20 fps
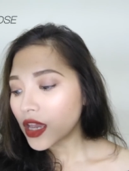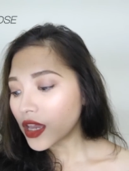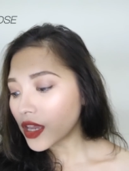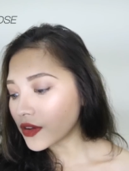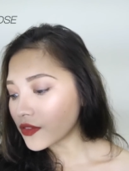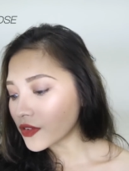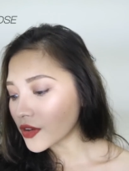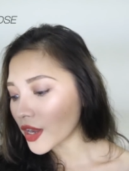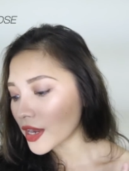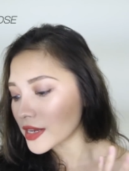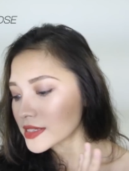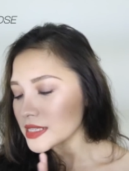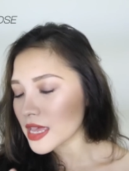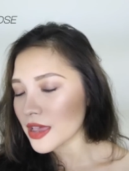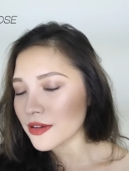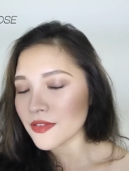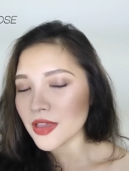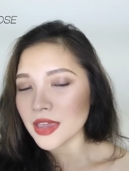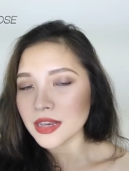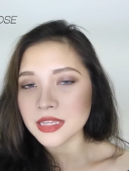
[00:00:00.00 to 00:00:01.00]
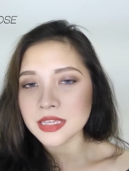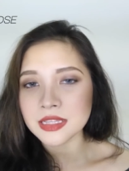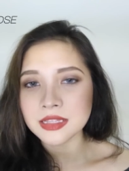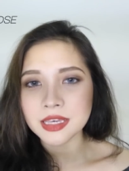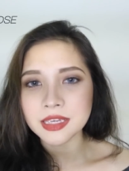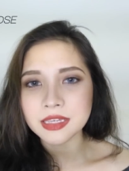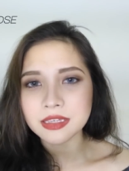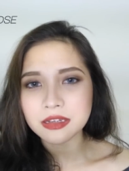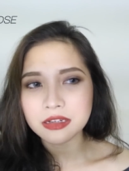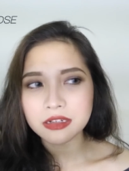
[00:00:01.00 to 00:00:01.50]
If you guys have any
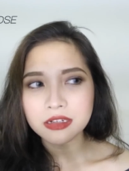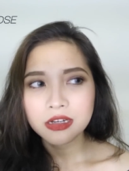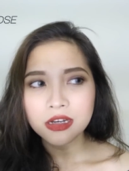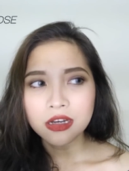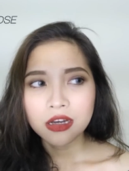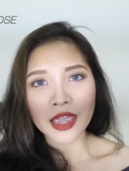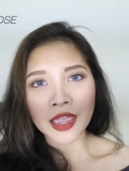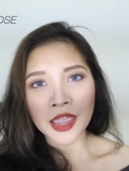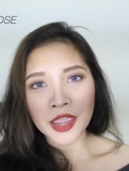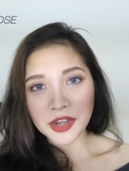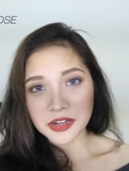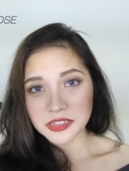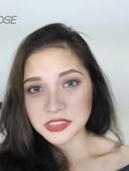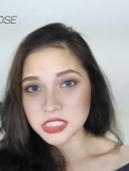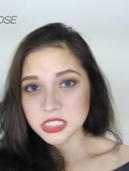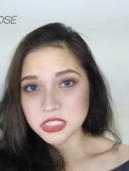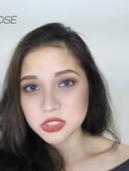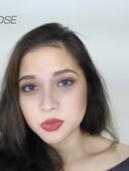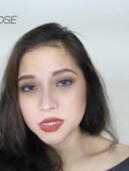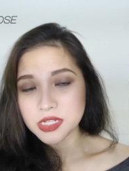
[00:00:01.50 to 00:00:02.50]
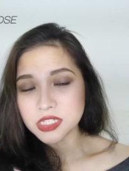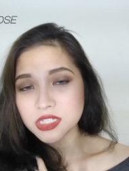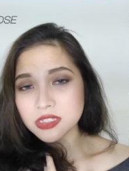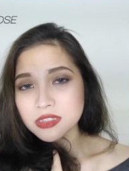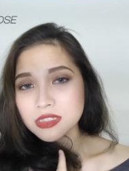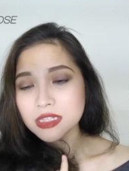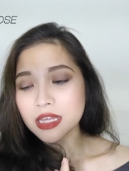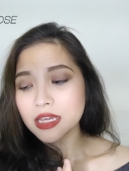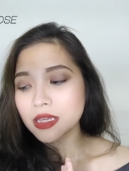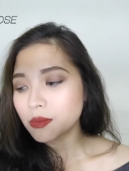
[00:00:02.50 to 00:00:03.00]
like hair
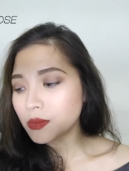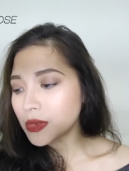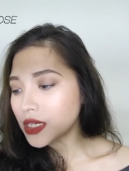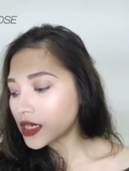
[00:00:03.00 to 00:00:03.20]
situations like